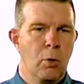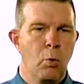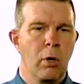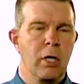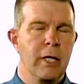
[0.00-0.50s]

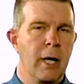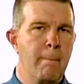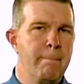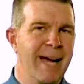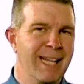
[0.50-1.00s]
We're looking at a
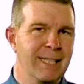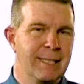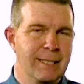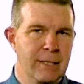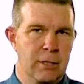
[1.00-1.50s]
balanced
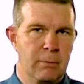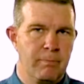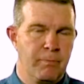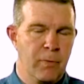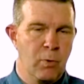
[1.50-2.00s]
system.
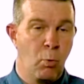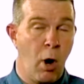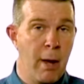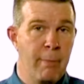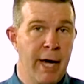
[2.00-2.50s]

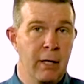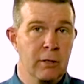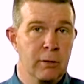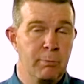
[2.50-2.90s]
Why balance?